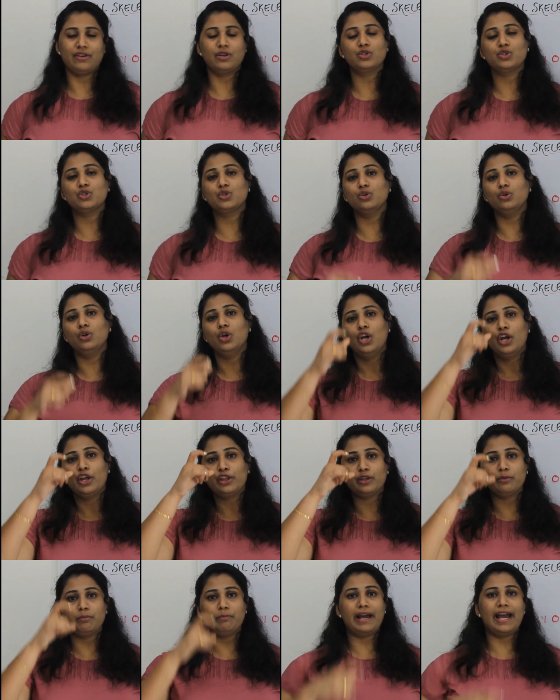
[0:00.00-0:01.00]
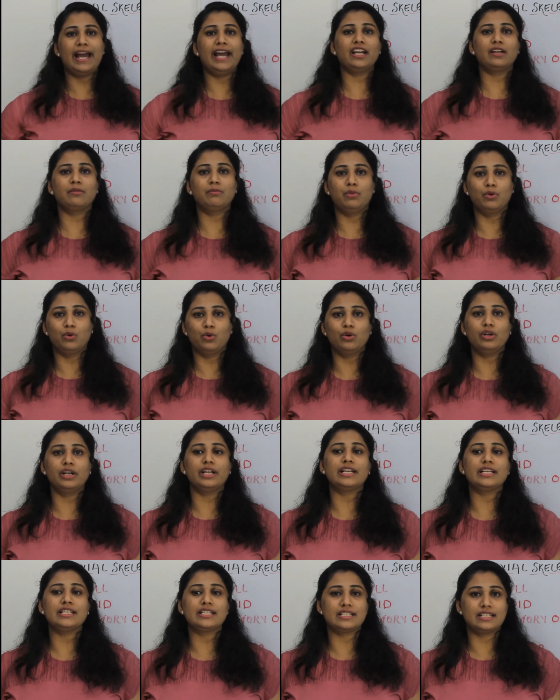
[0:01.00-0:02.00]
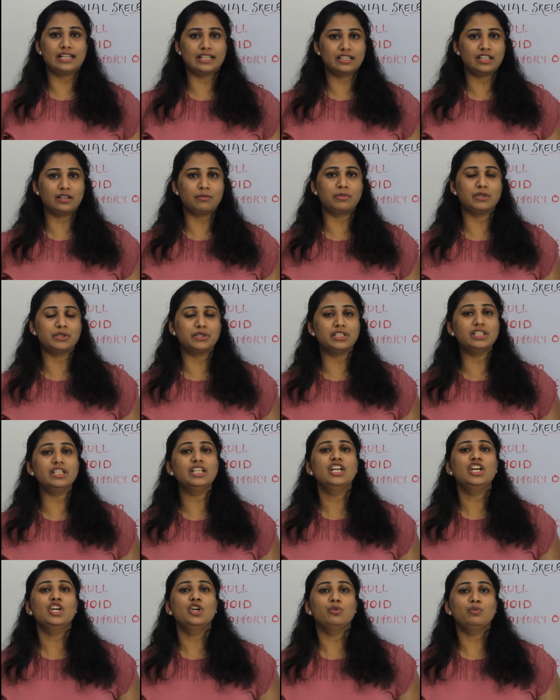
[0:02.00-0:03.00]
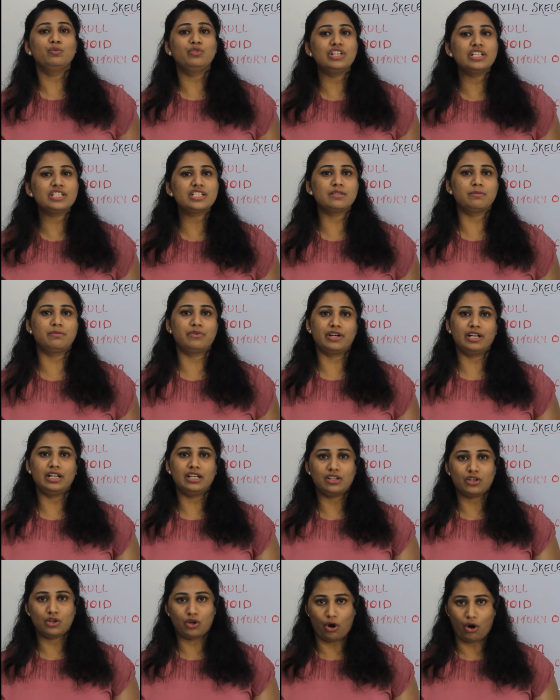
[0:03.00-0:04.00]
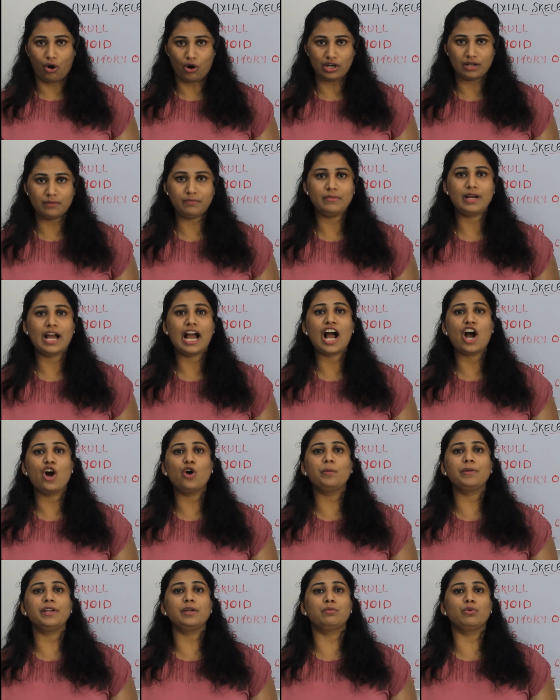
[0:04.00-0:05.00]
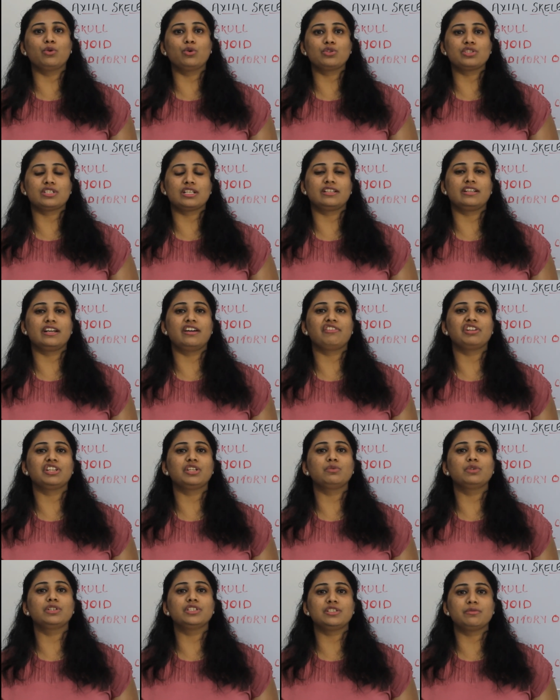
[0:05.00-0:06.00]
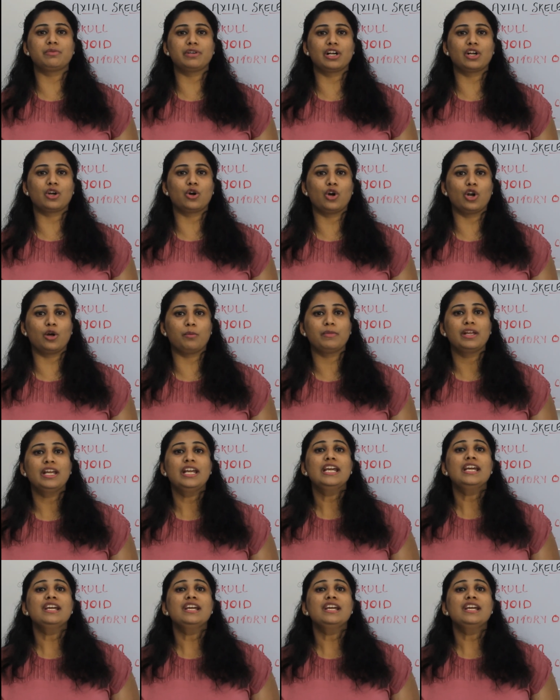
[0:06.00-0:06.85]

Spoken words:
So the backbone is nothing but the vertebral column. How many bones are there in the vertebral column?